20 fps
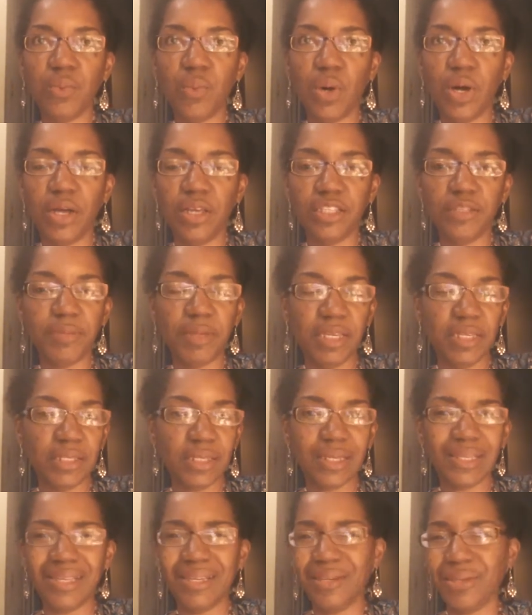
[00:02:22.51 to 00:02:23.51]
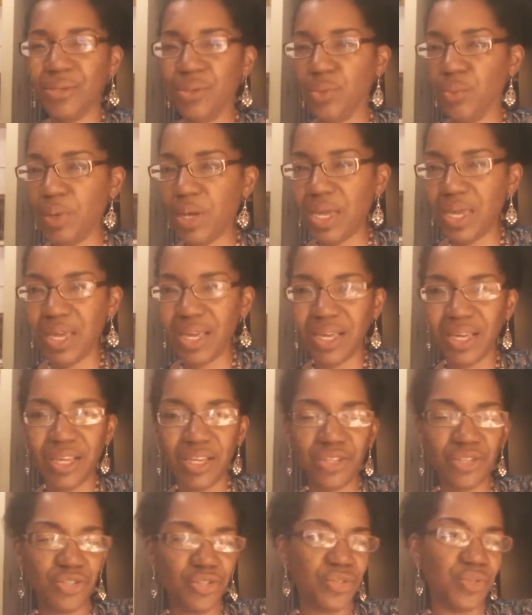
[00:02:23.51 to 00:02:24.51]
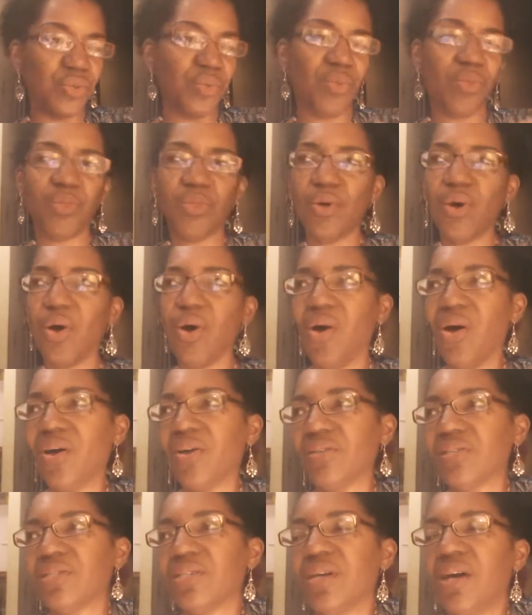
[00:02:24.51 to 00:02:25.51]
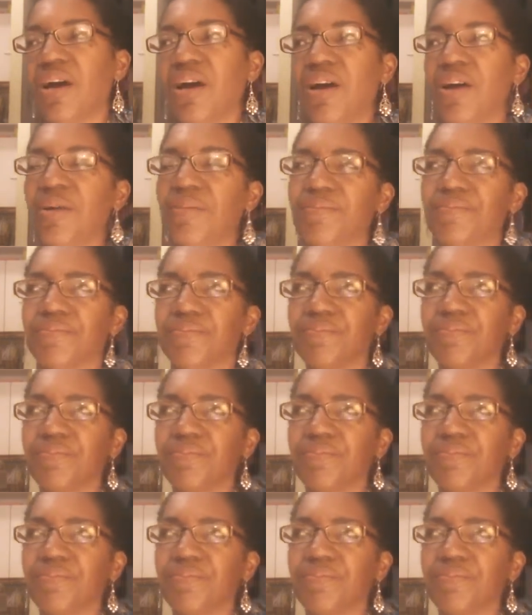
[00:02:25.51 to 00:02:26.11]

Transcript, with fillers: was basically New Age, New Thought. Um,